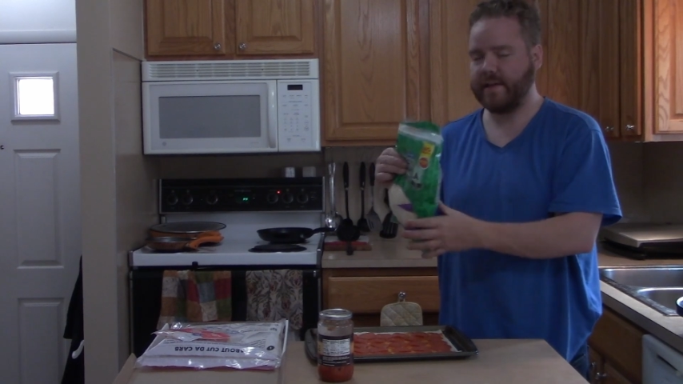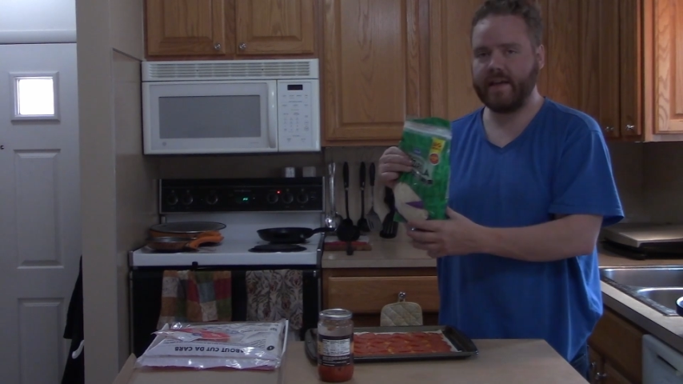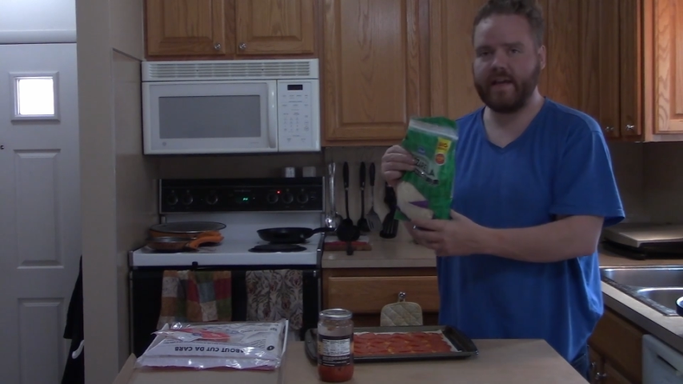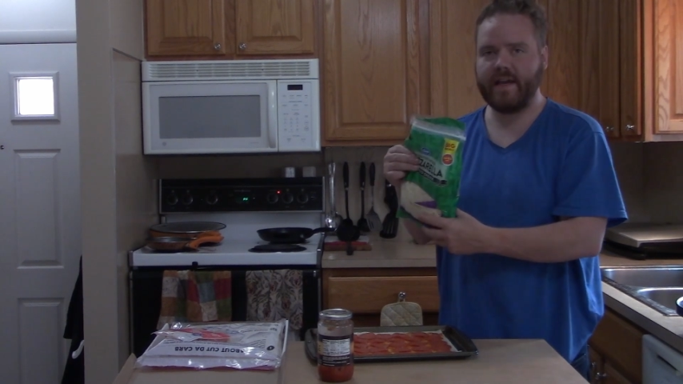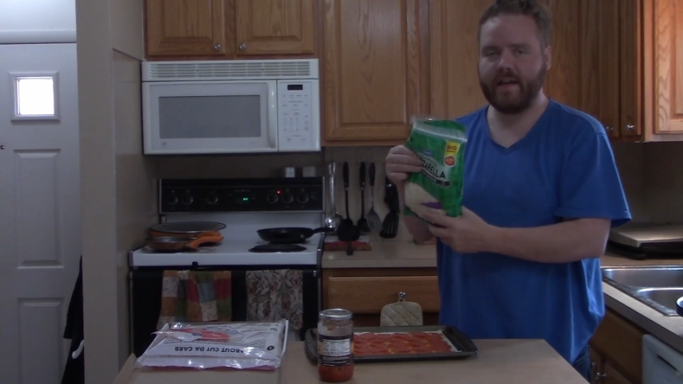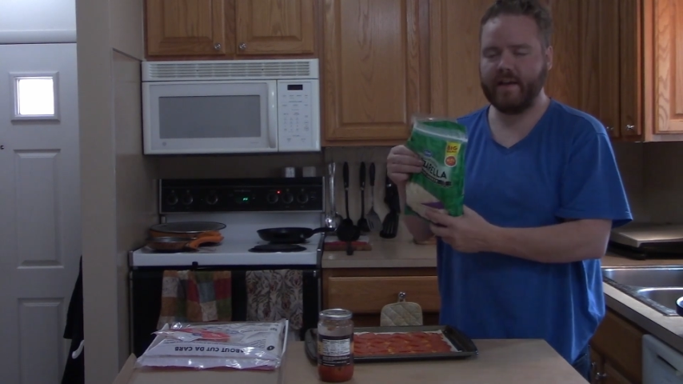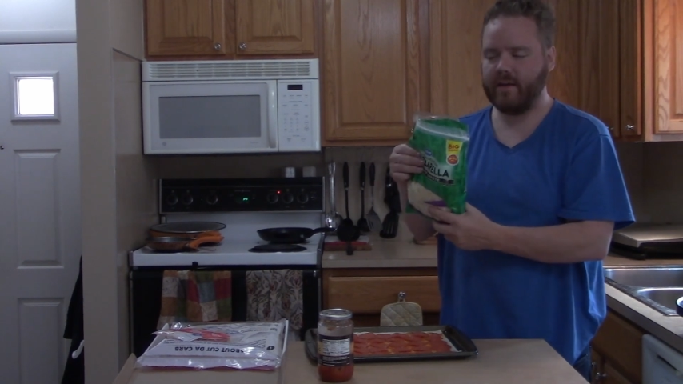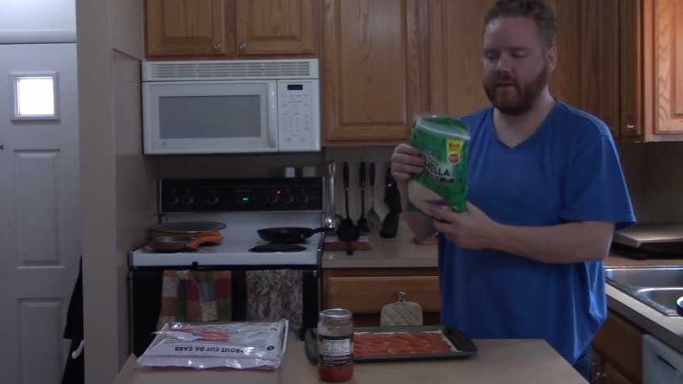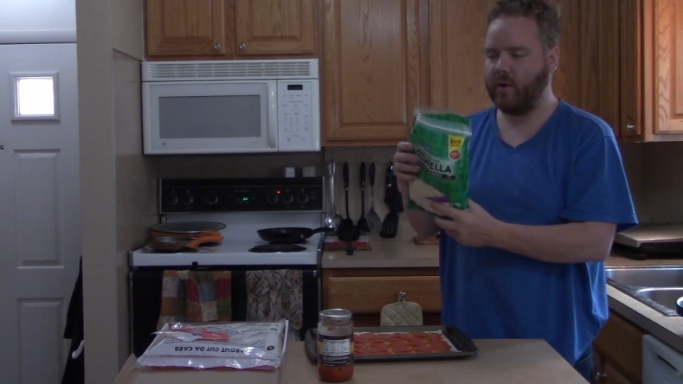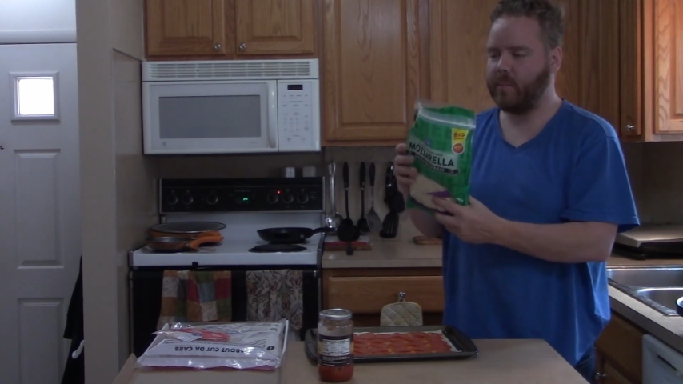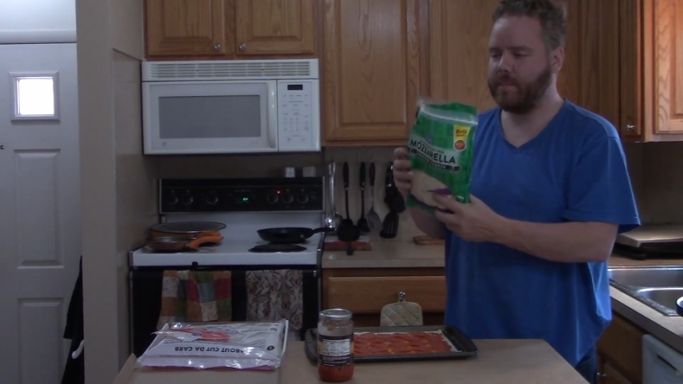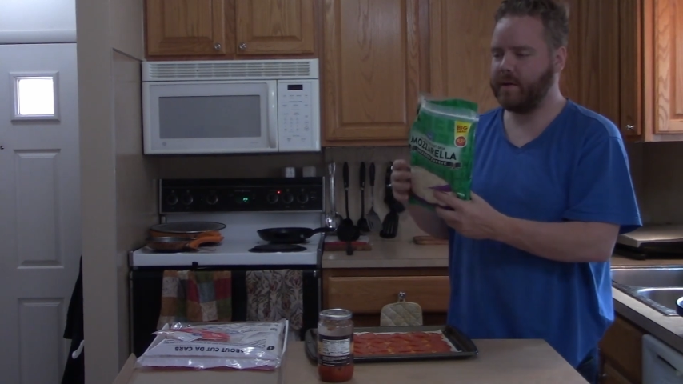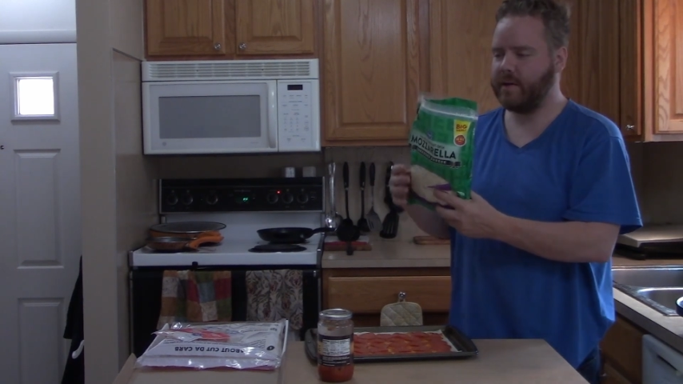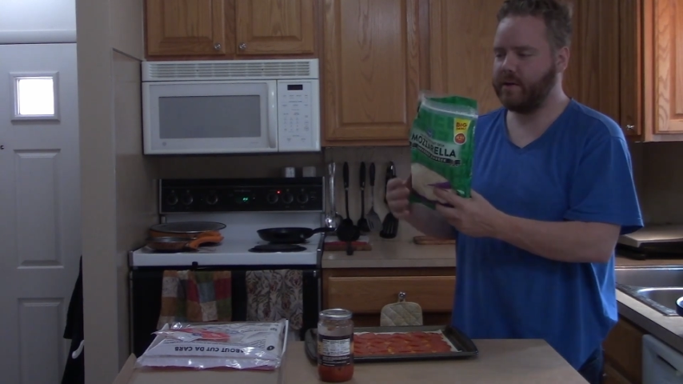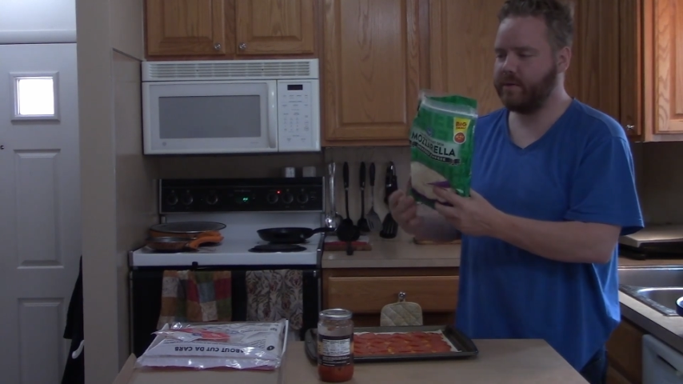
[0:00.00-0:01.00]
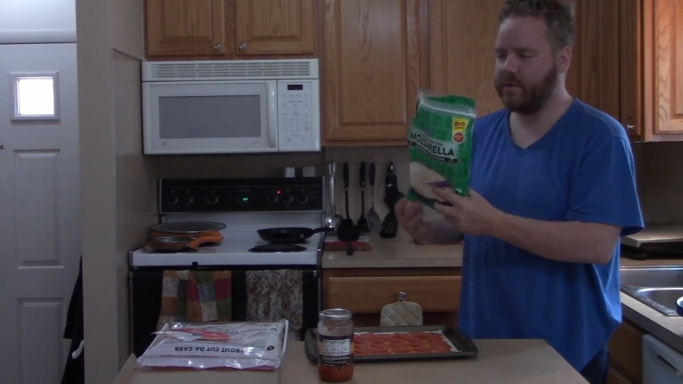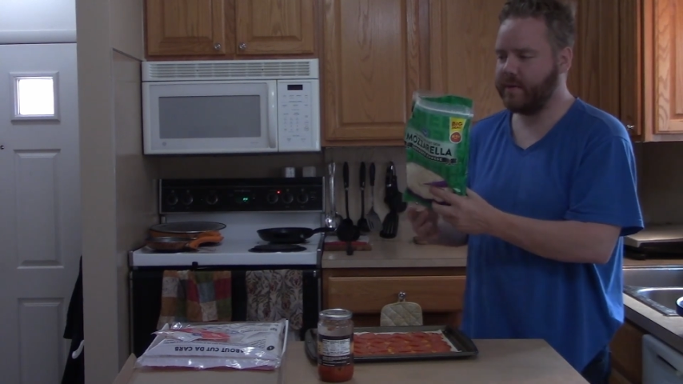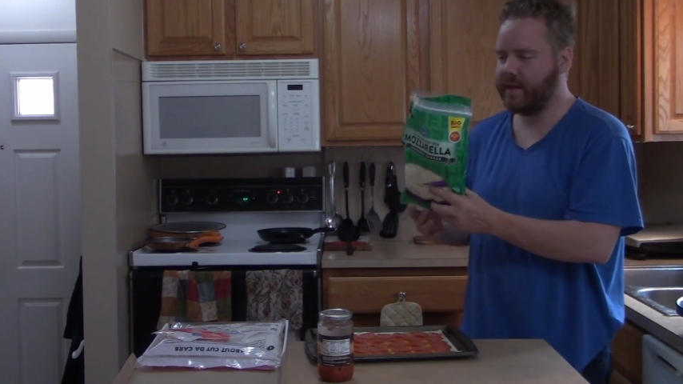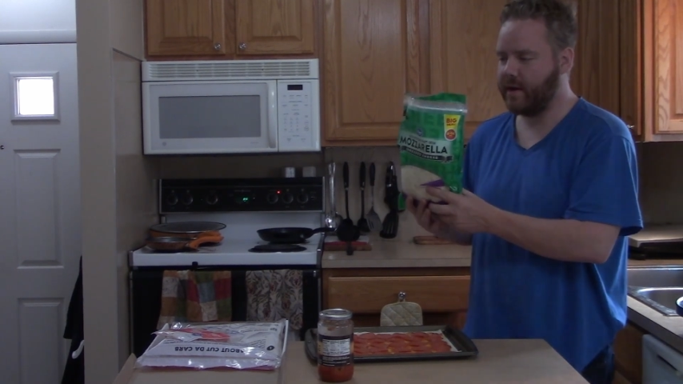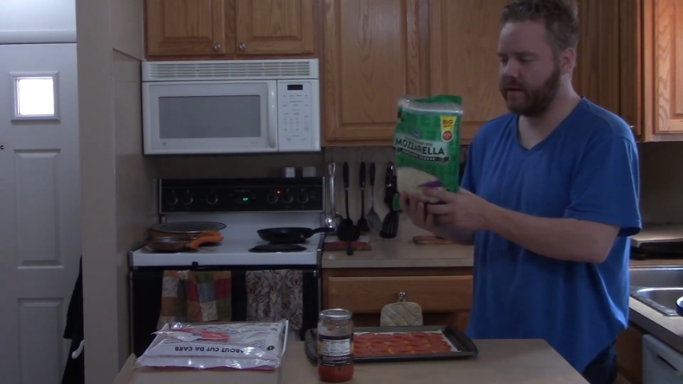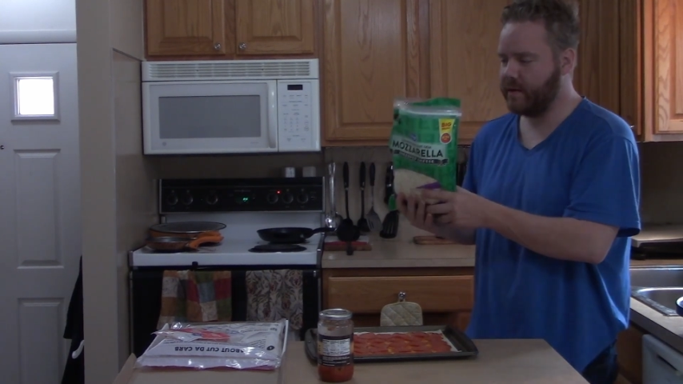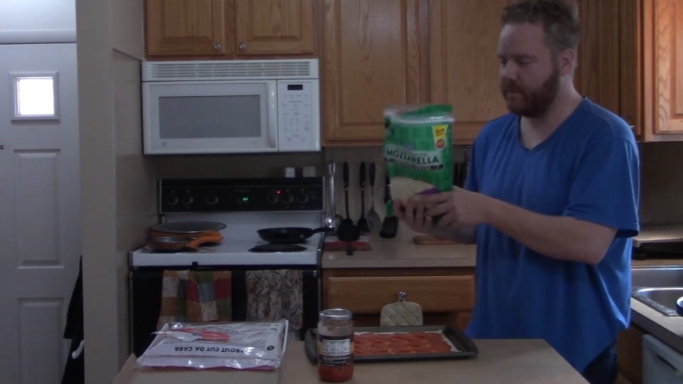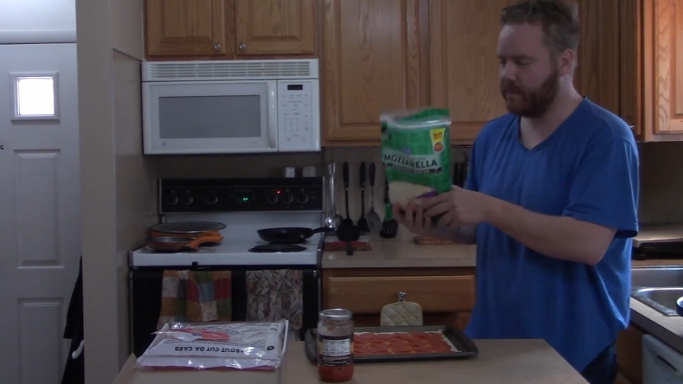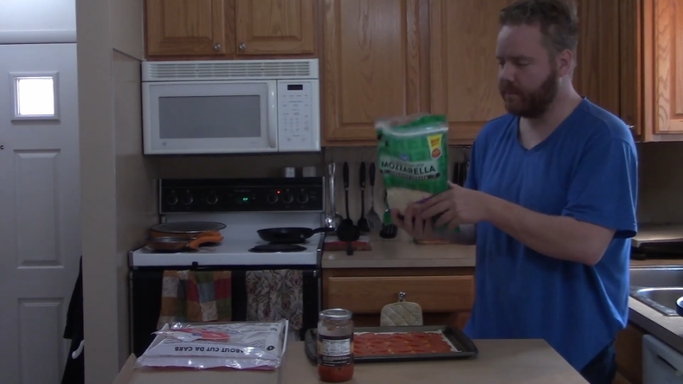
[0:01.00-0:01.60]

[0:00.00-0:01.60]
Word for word: I can't open you without you